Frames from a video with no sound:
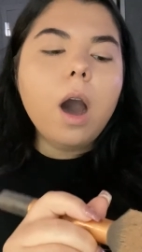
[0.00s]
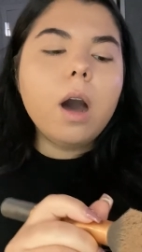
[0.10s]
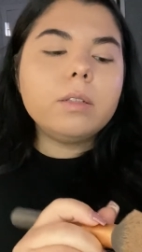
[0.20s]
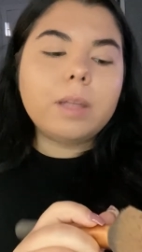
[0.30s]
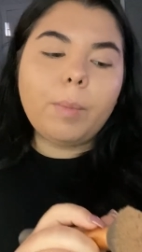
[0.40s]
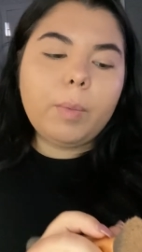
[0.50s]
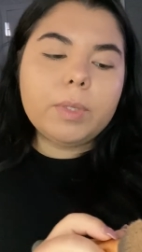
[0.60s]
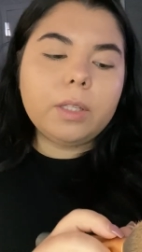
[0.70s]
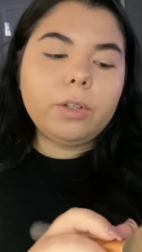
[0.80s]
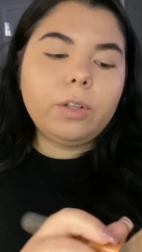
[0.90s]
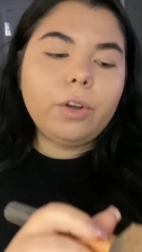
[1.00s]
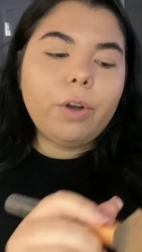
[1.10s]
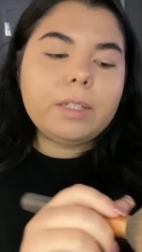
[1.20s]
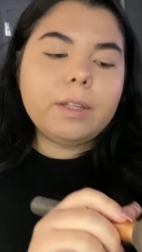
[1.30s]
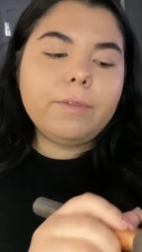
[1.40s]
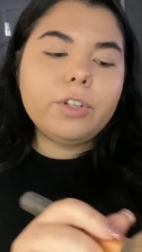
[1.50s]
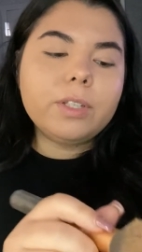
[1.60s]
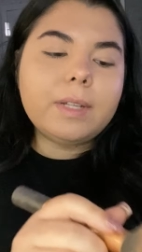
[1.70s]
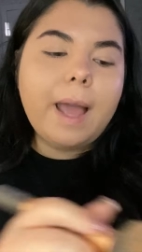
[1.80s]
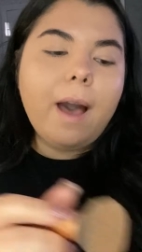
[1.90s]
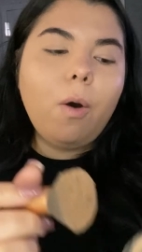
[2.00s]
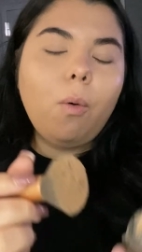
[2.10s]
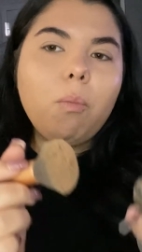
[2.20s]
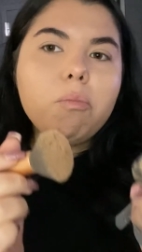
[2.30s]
Someone was a little aggressive just now.